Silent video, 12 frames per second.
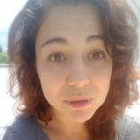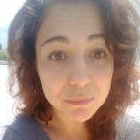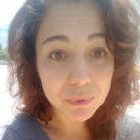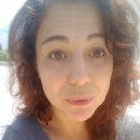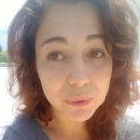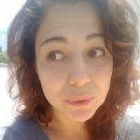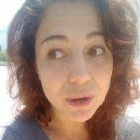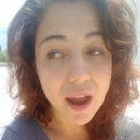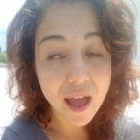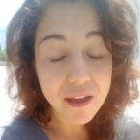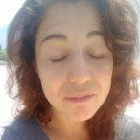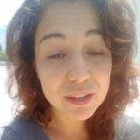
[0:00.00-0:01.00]
people who are
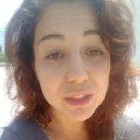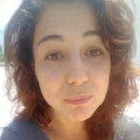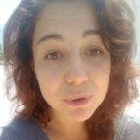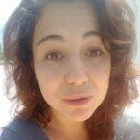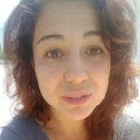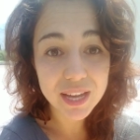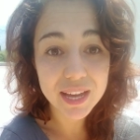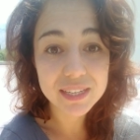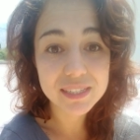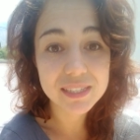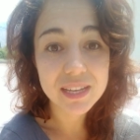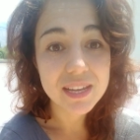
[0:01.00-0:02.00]
having the
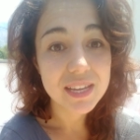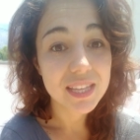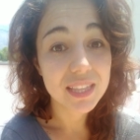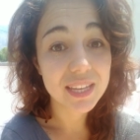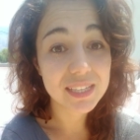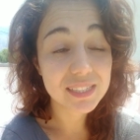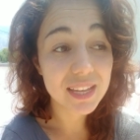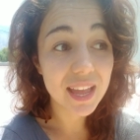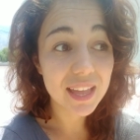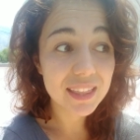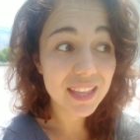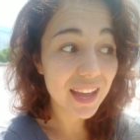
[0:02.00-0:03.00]
protests. They
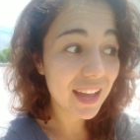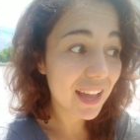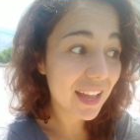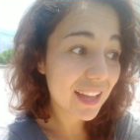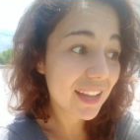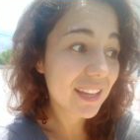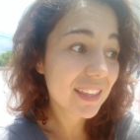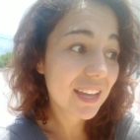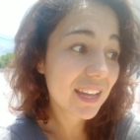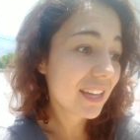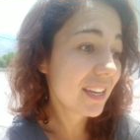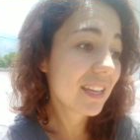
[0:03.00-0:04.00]
said that
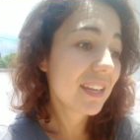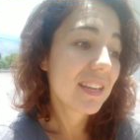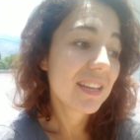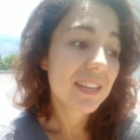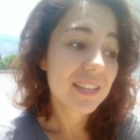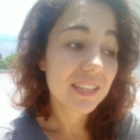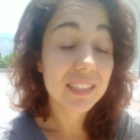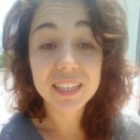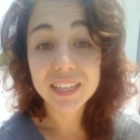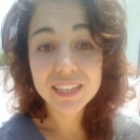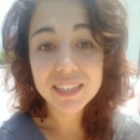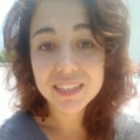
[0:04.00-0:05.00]
they
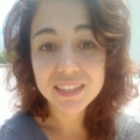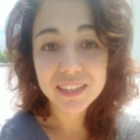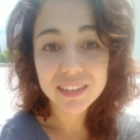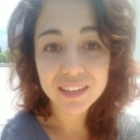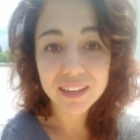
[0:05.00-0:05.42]
didn't